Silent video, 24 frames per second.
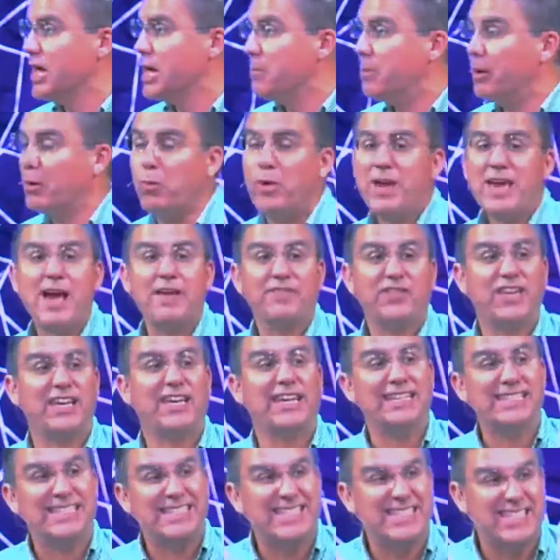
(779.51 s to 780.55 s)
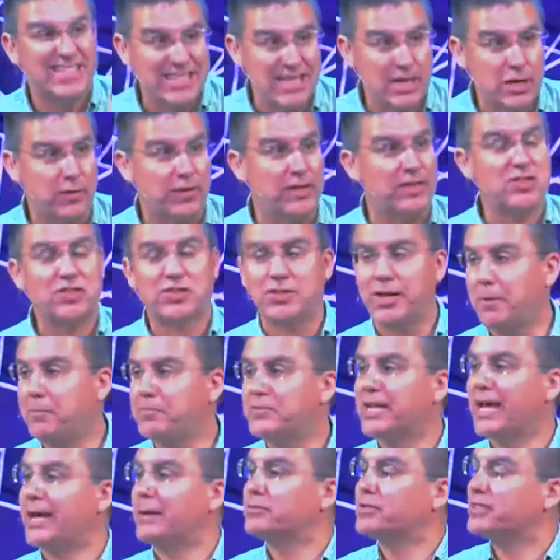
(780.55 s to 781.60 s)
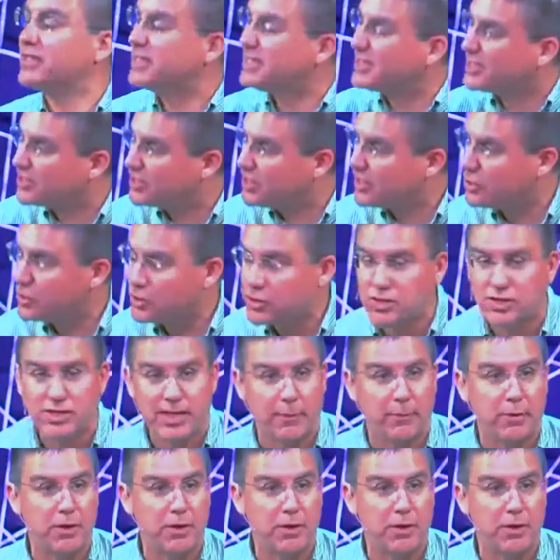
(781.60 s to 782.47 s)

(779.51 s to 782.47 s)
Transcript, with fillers: But we have to consider that sometimes the decisions that